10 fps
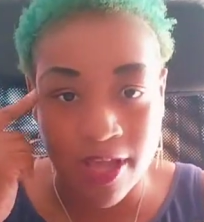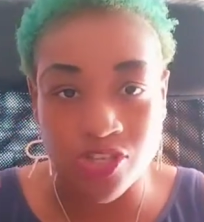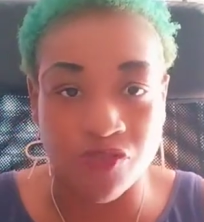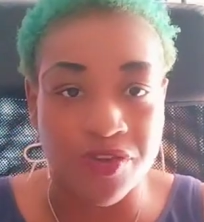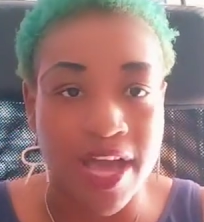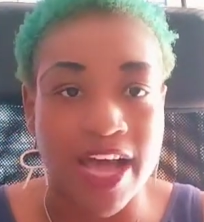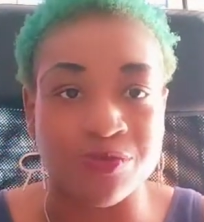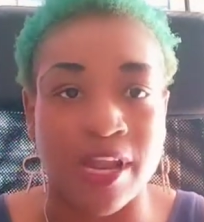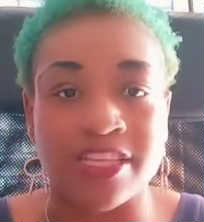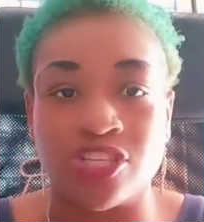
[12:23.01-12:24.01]
So if you guys
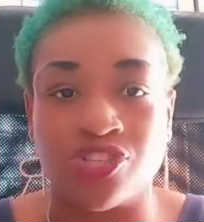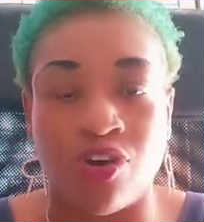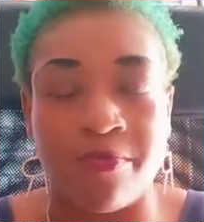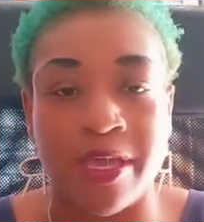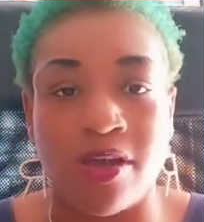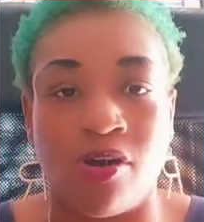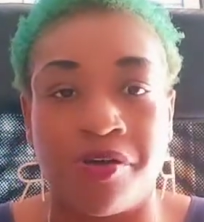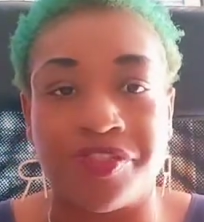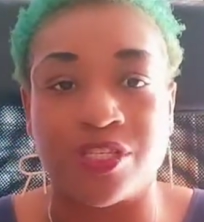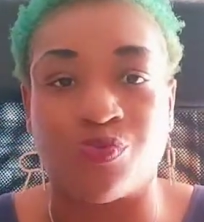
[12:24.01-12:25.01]
would like to join me
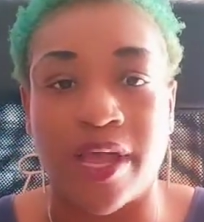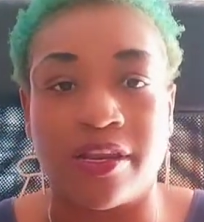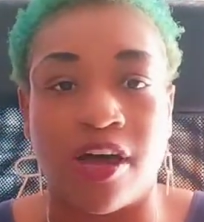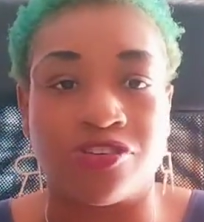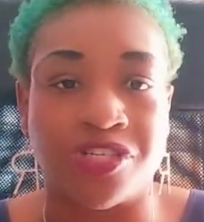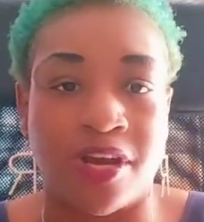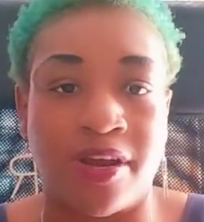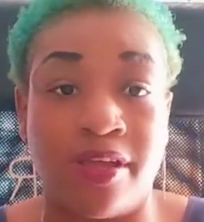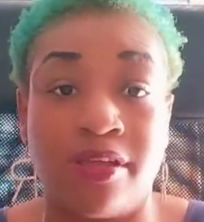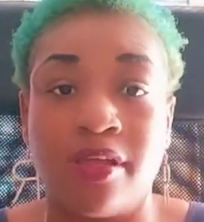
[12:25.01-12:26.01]
on this weight loss
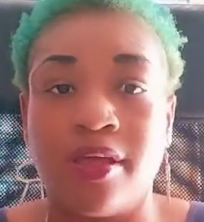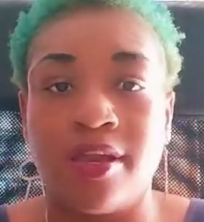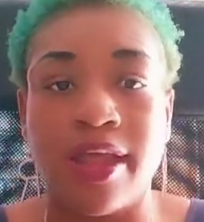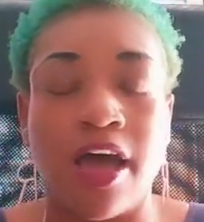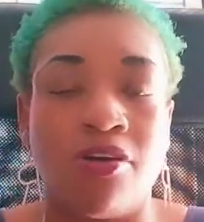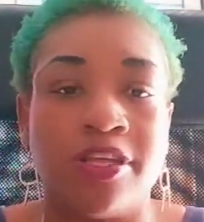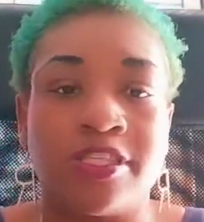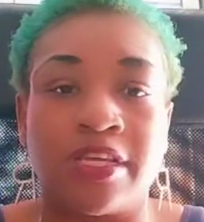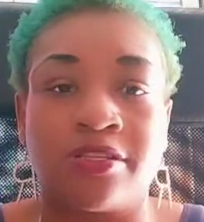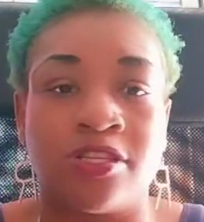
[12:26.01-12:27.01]
journey, not only
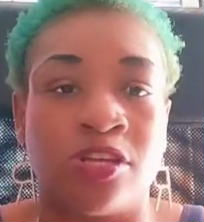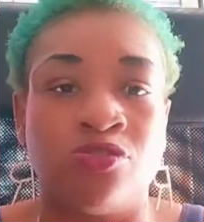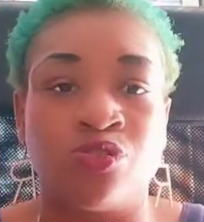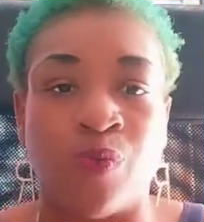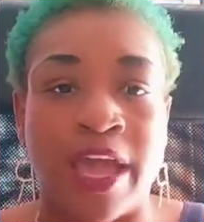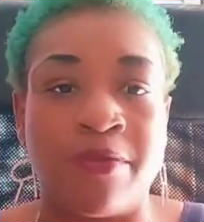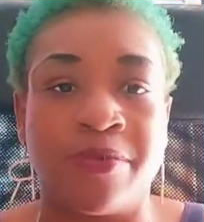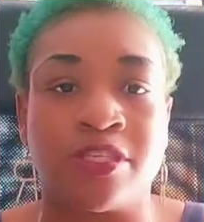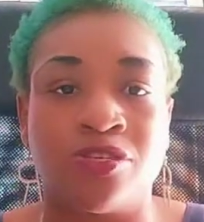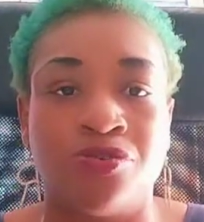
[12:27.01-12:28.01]
to, to lose weight,
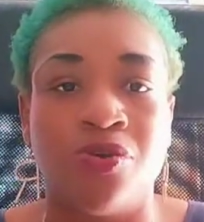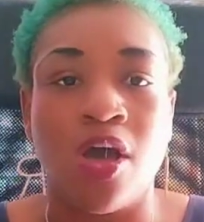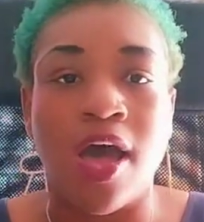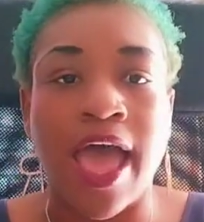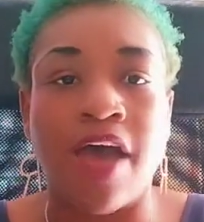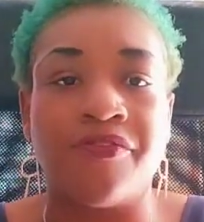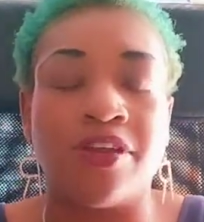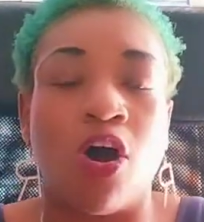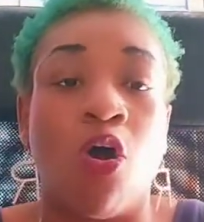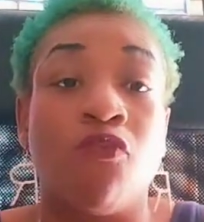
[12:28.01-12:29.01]
but to have
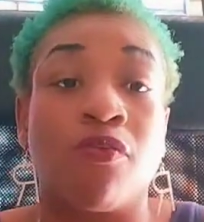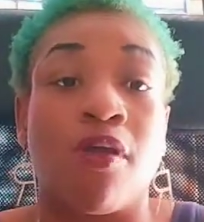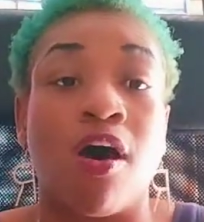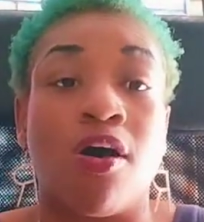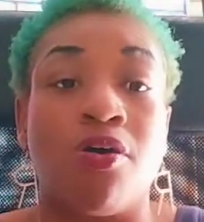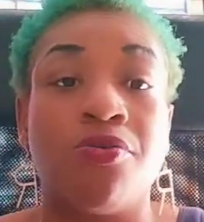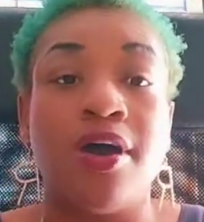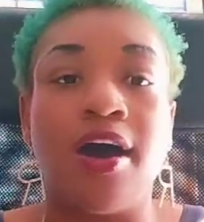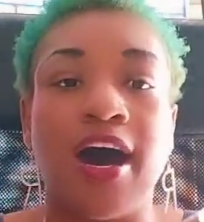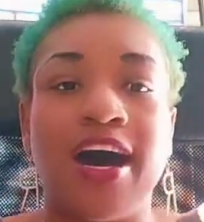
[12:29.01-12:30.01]
an overall
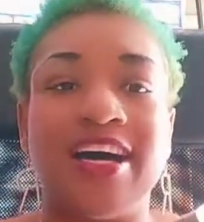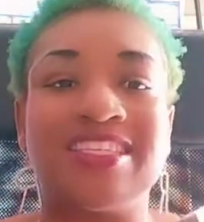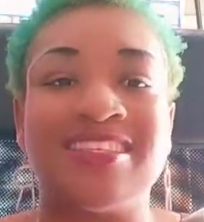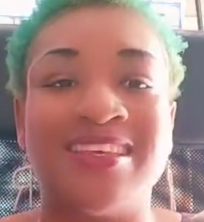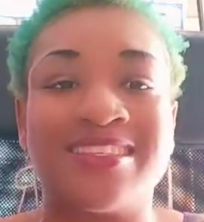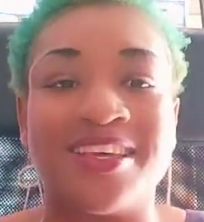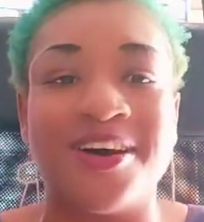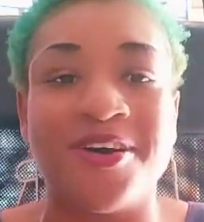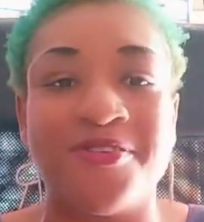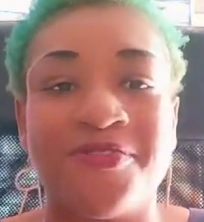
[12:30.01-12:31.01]
uh, sense
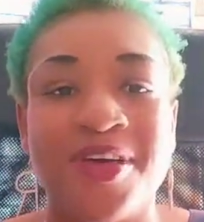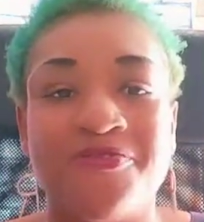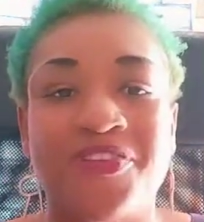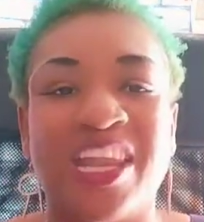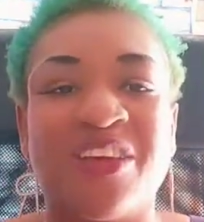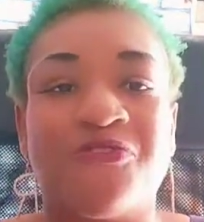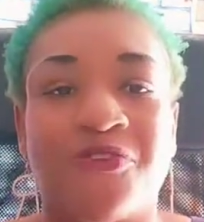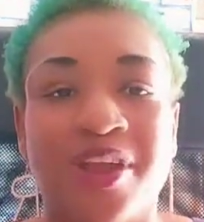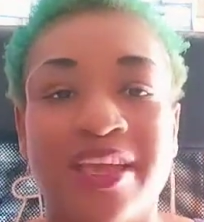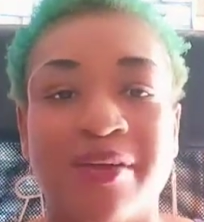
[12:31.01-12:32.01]
of feeling
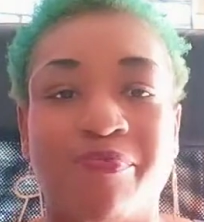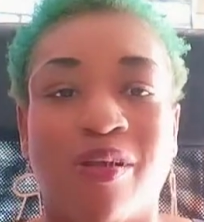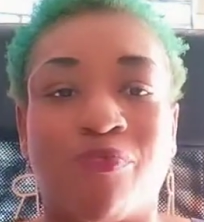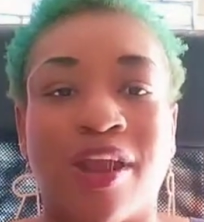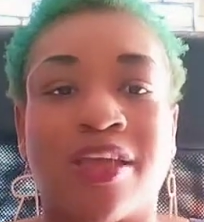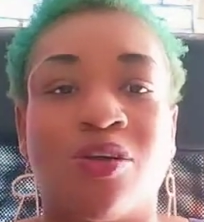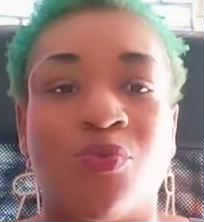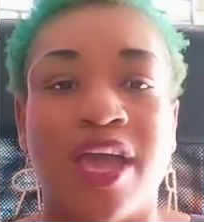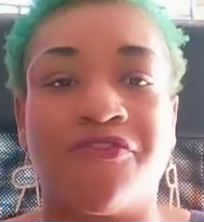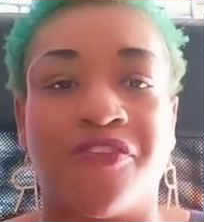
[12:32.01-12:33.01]
free and b- breaking
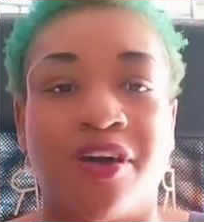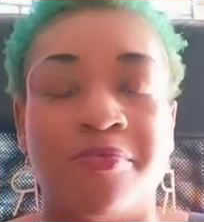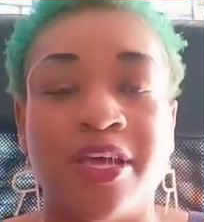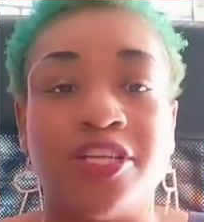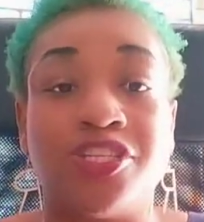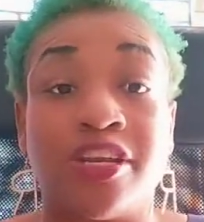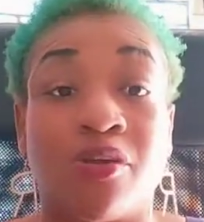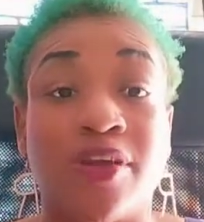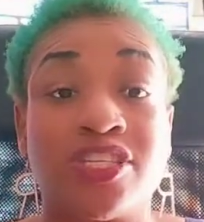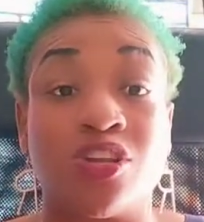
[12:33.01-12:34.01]
away from
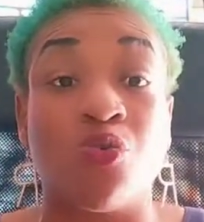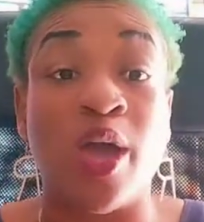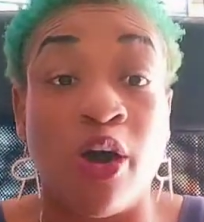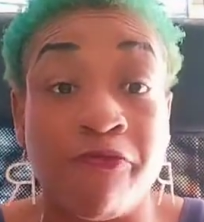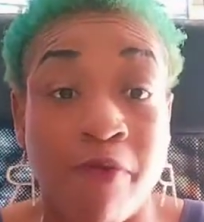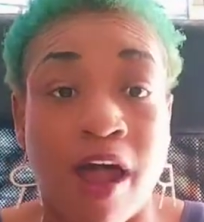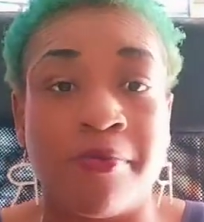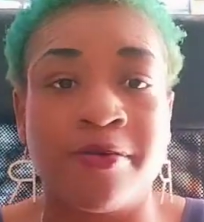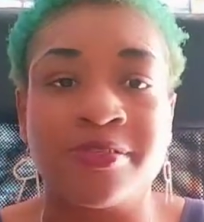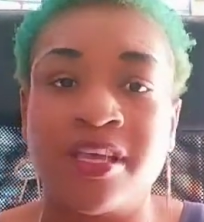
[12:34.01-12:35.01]
generational health
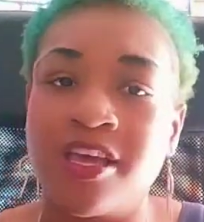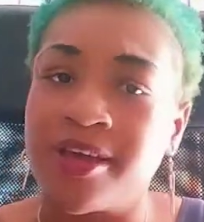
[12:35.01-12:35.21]
problems,